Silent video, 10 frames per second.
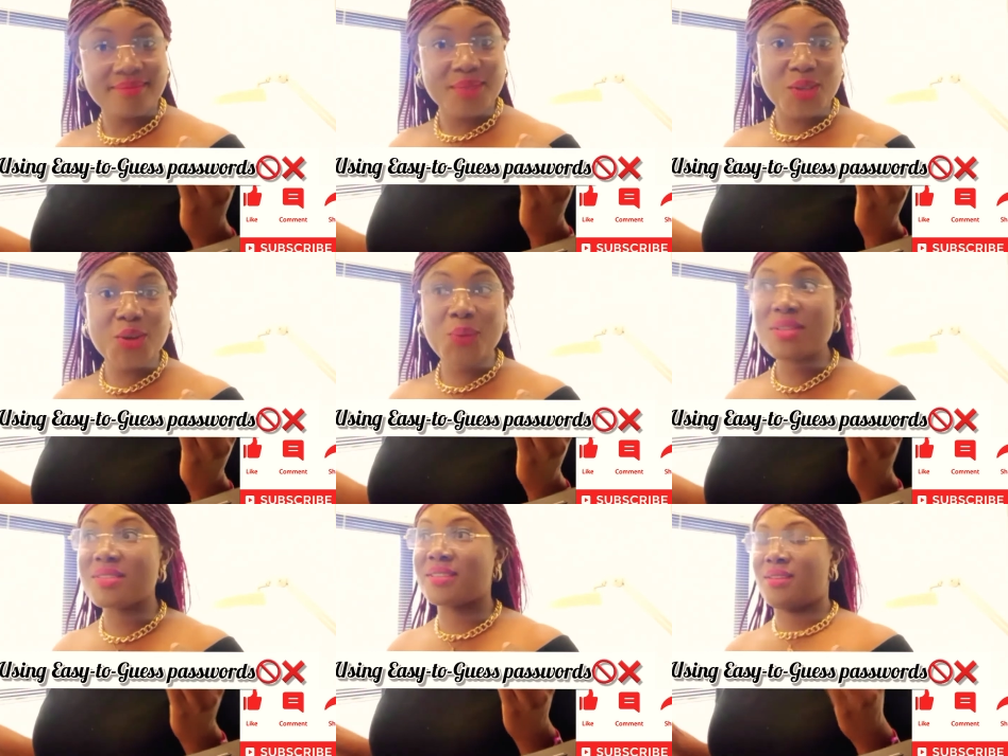you're
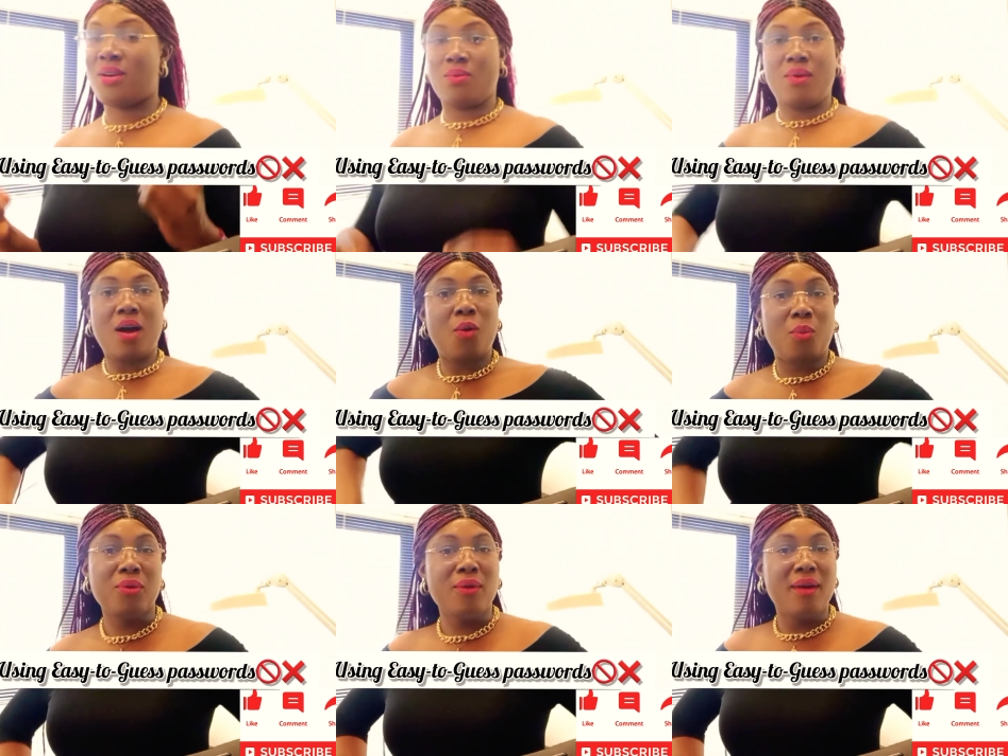wondering, wow,
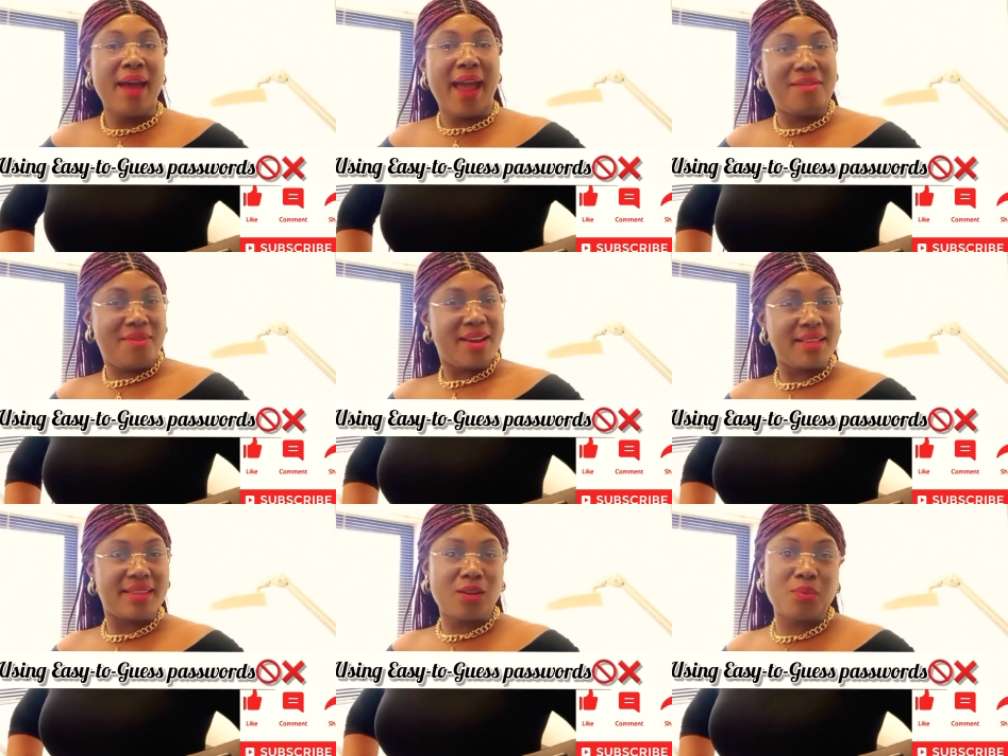but I really
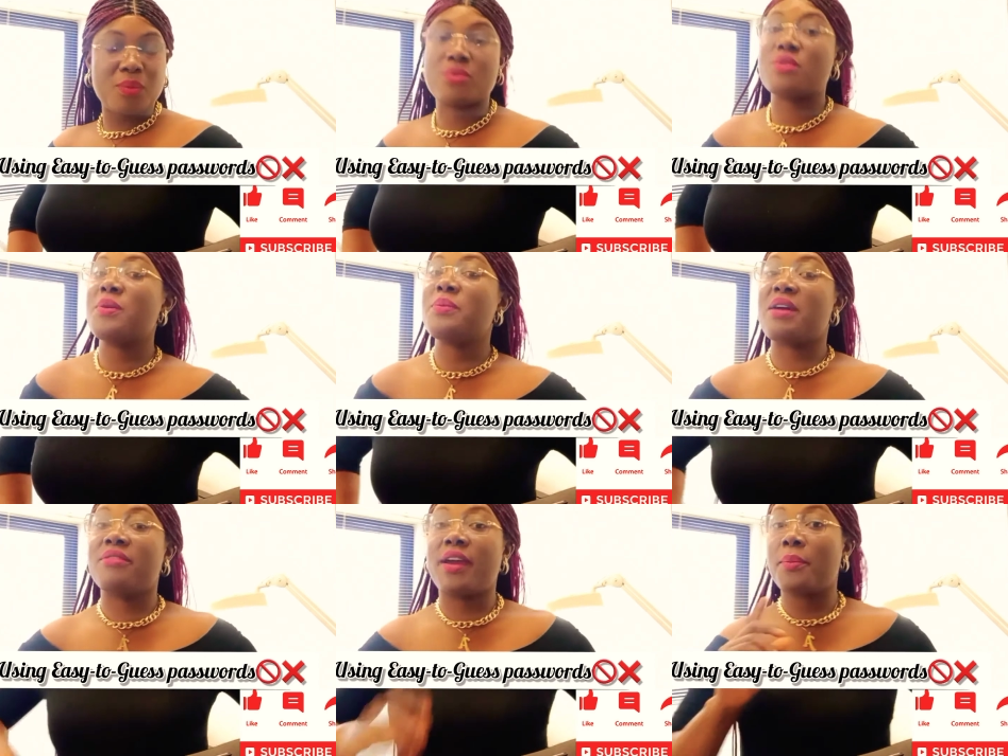tell people, some people
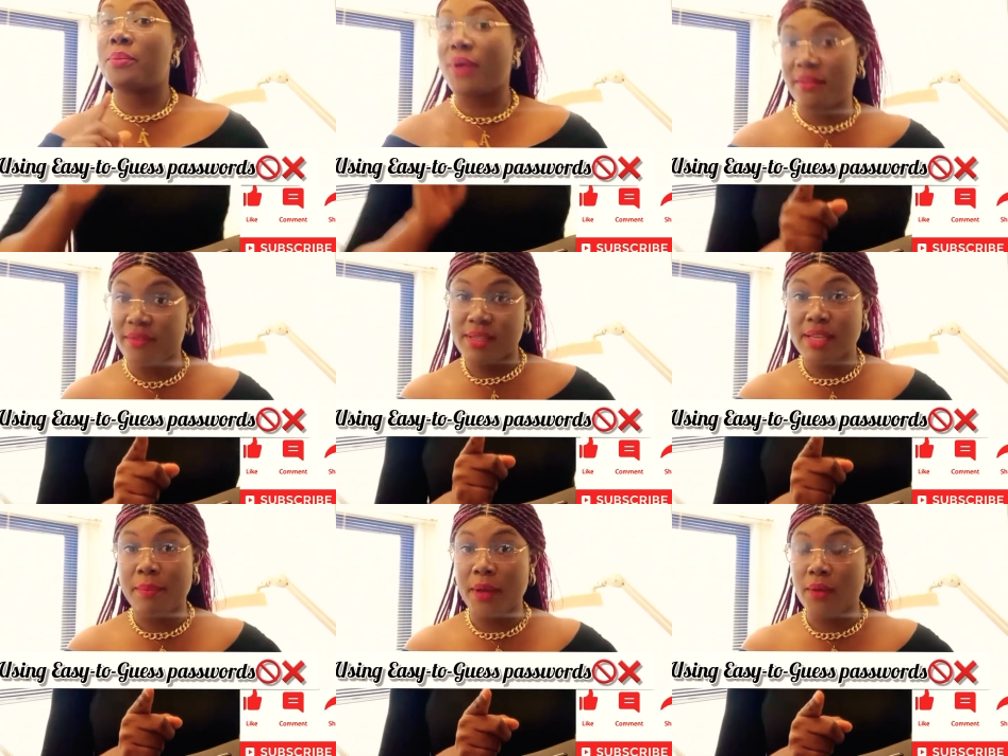are very private
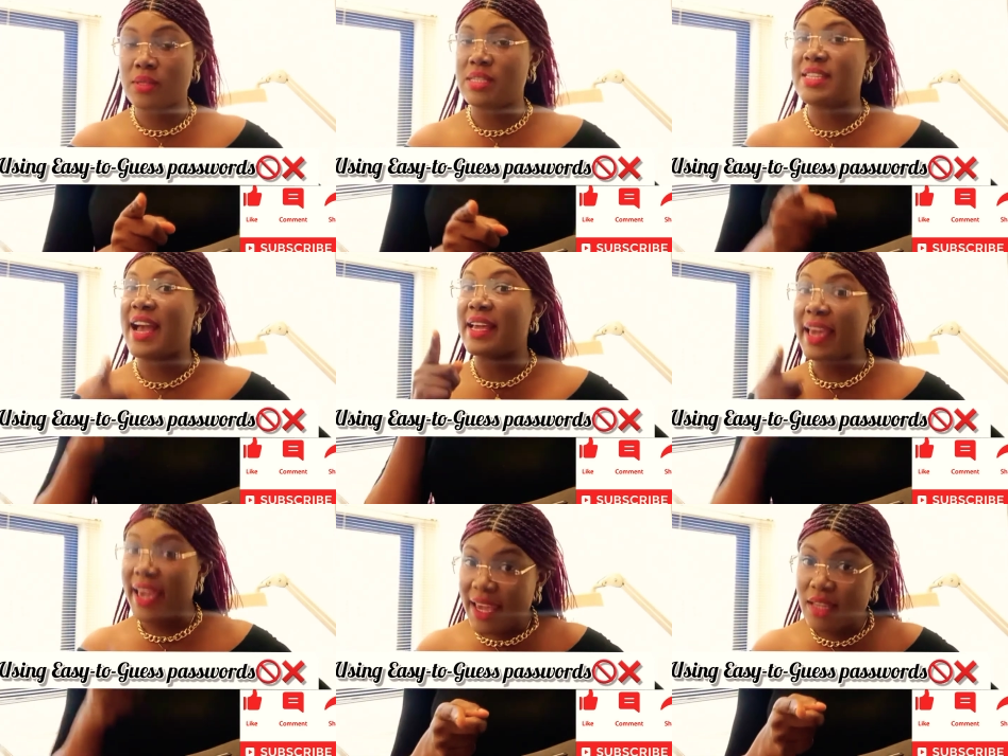about their
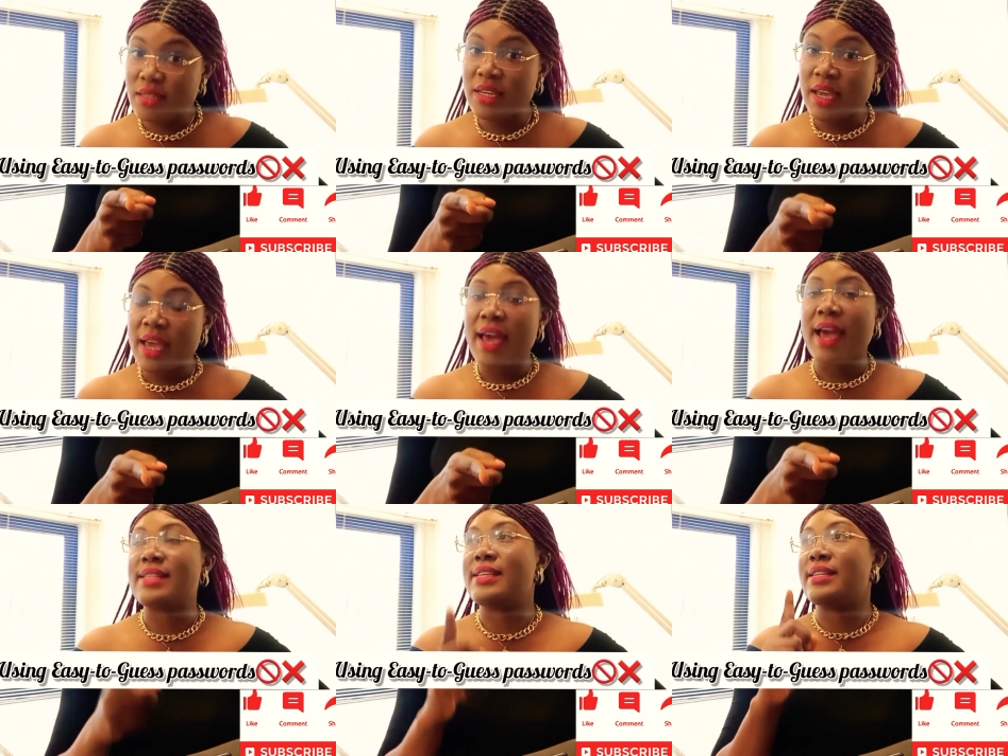age
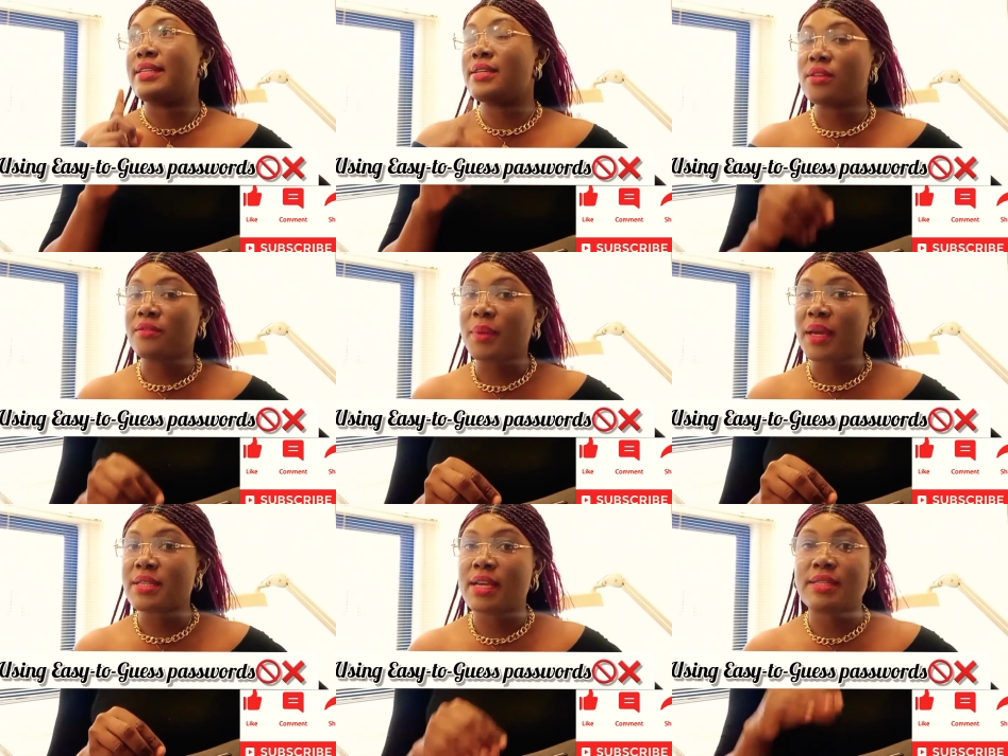and their date of
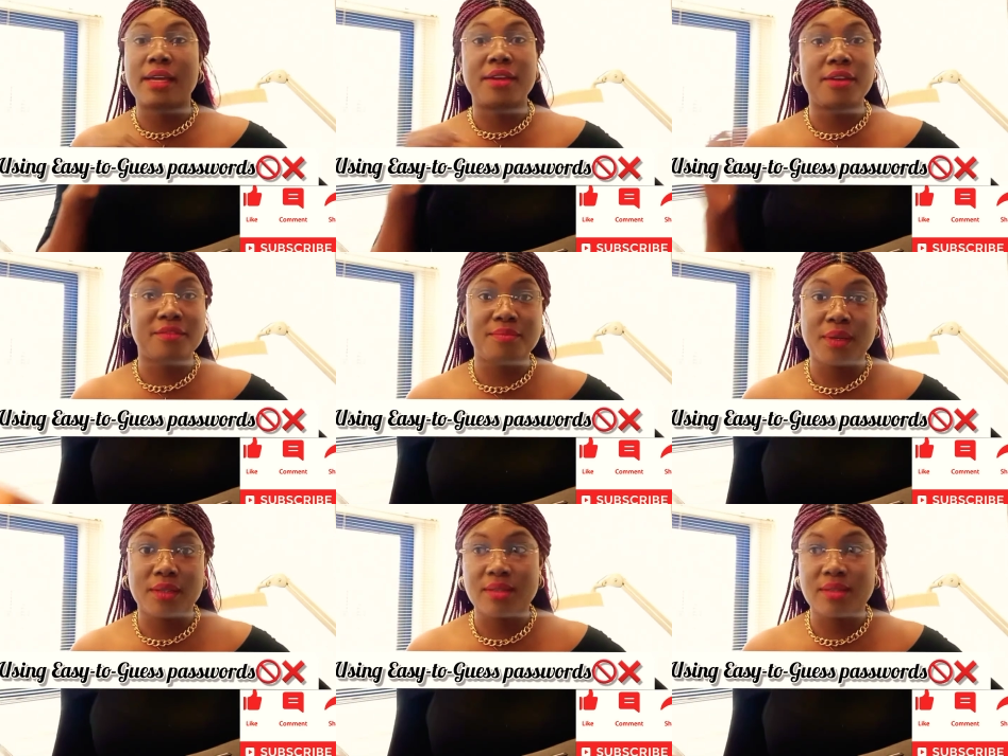birth and their year of birth.